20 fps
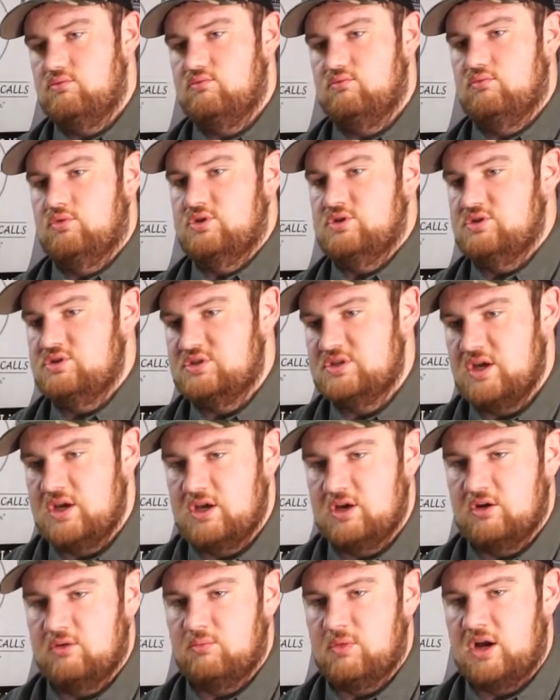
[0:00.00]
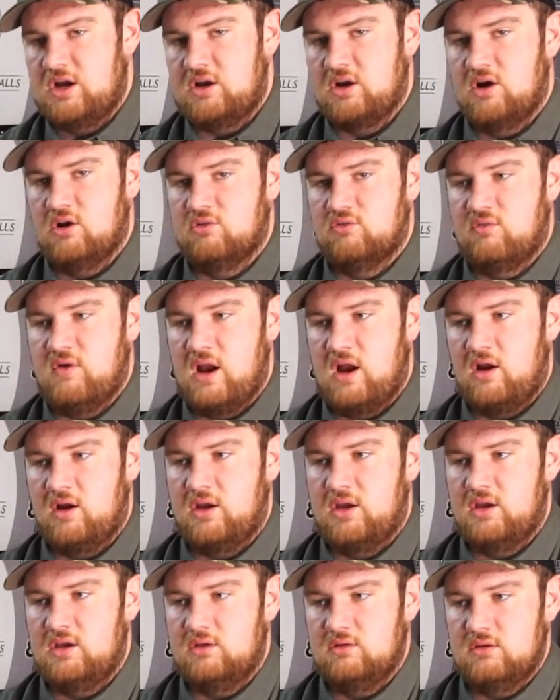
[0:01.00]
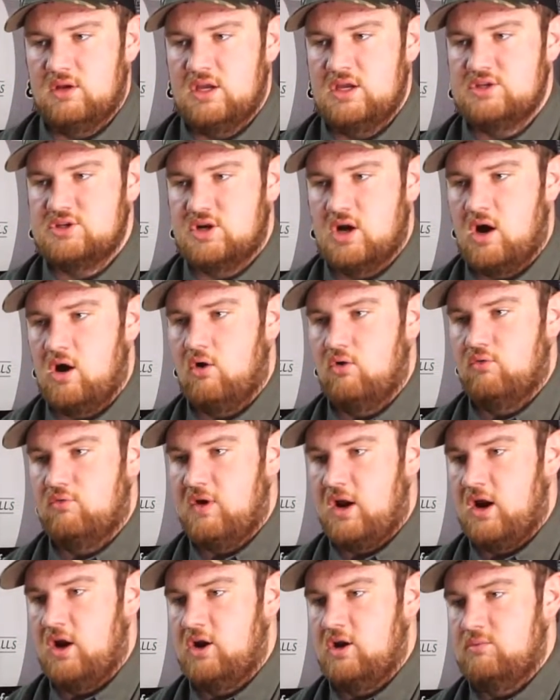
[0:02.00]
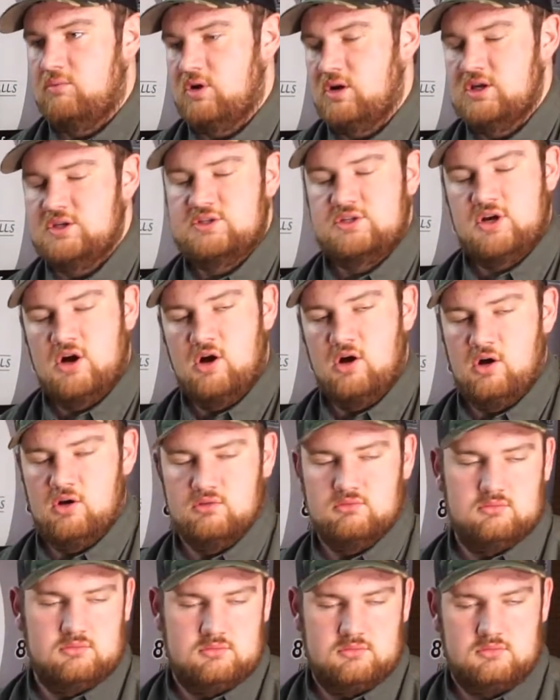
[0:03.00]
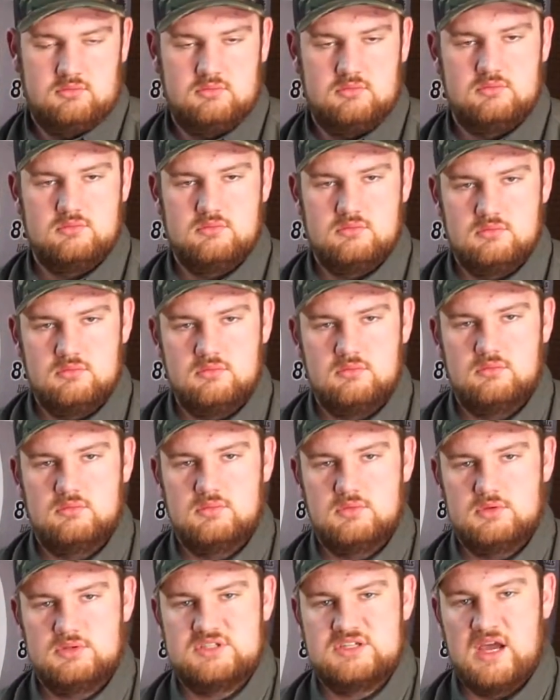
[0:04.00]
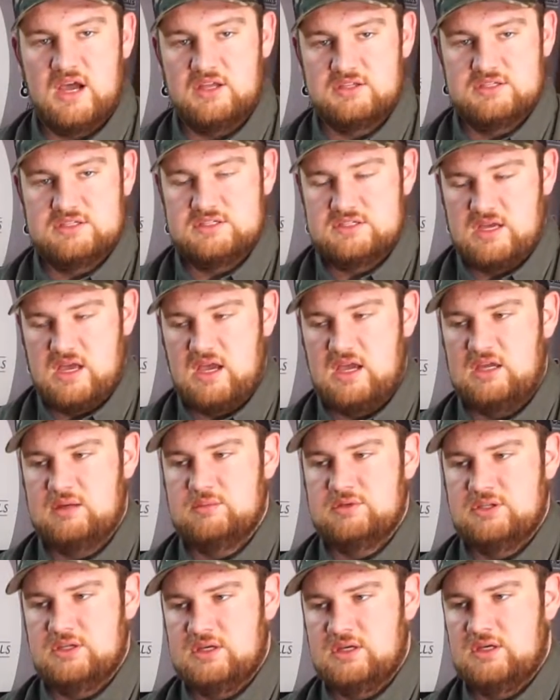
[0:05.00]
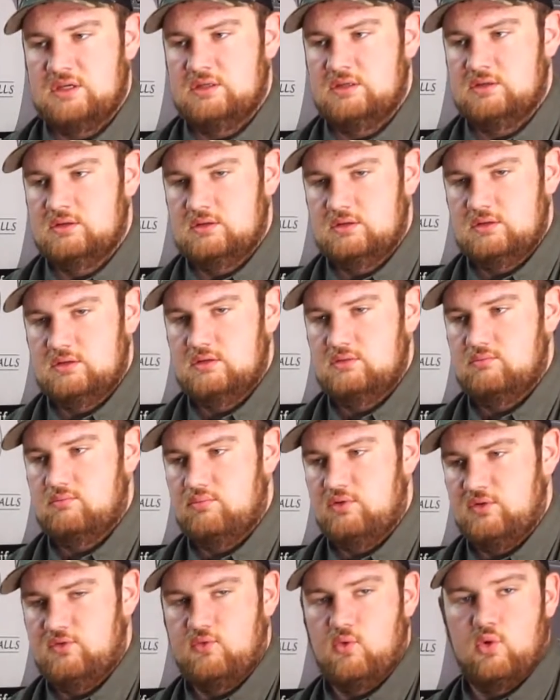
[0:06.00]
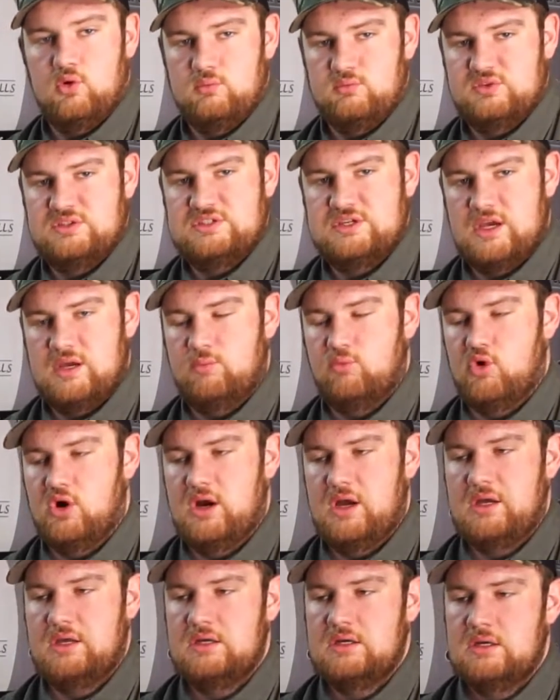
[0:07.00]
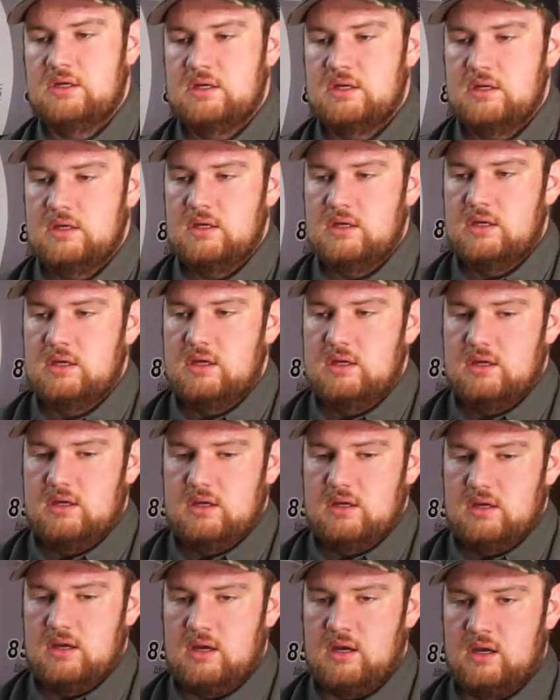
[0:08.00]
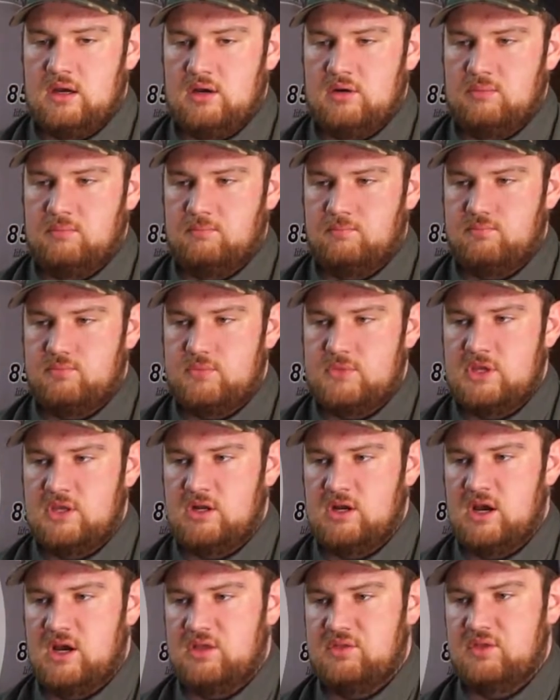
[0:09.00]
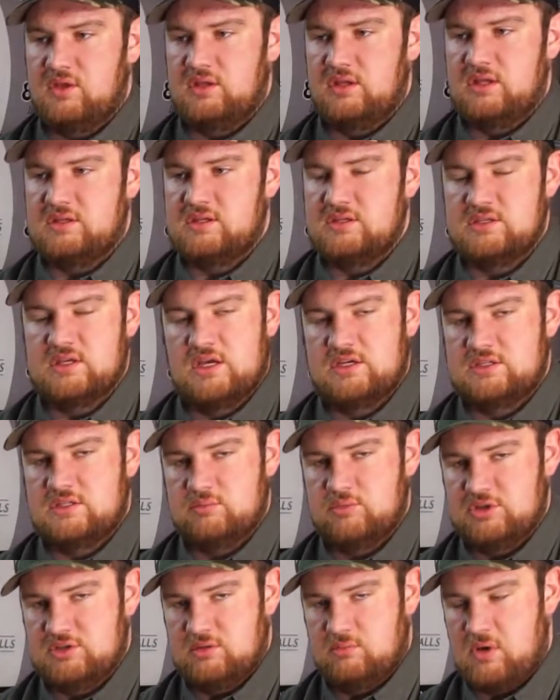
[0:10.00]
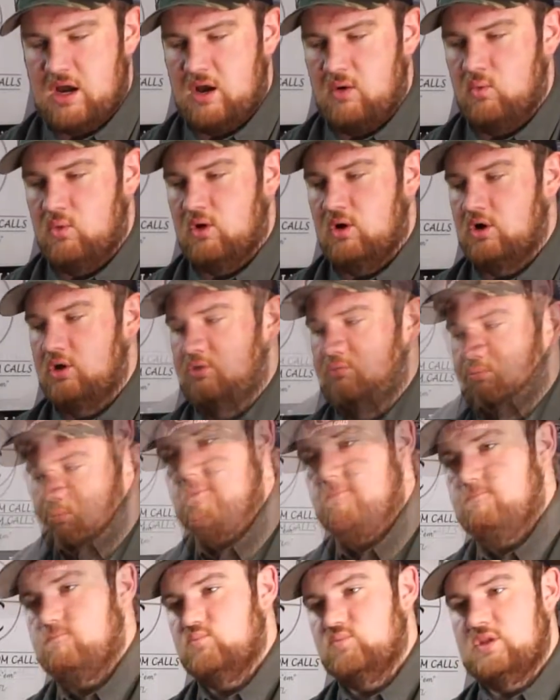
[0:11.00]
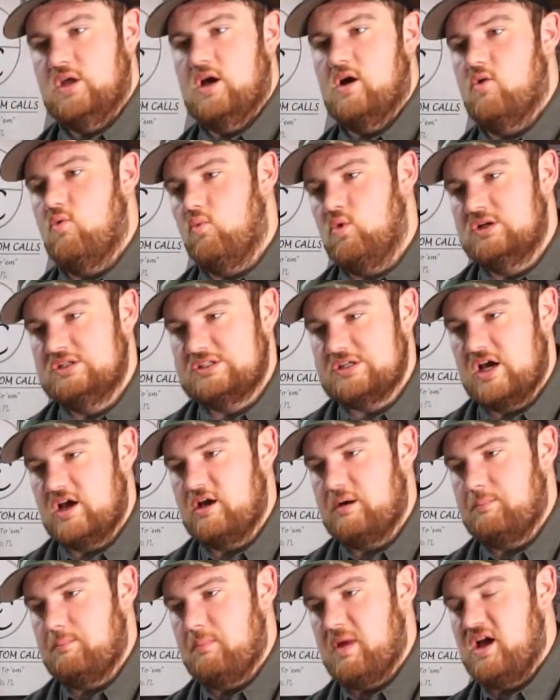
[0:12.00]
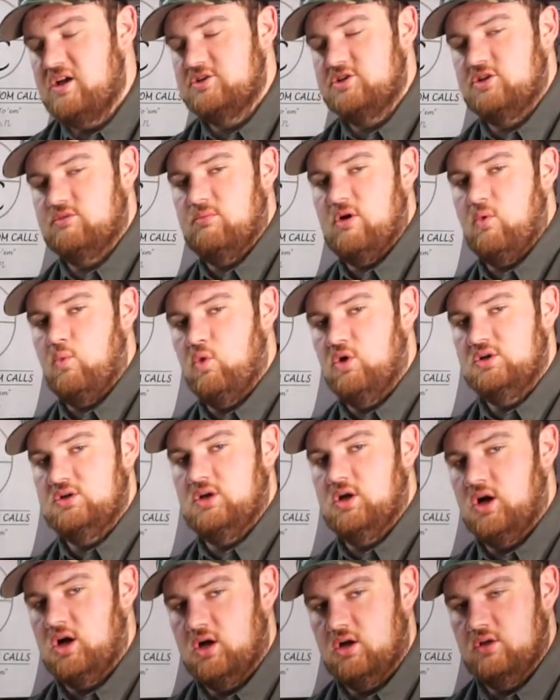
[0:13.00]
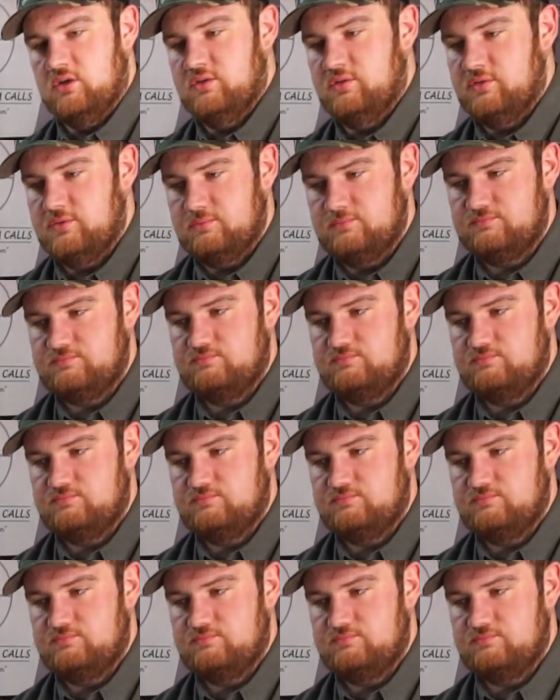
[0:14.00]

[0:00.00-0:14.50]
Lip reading: when you see them, my calls vary. Each call will vary, but each call sounds the same and performs the same way. I think that's a testament to my work. Now, once I mastered my wood calls,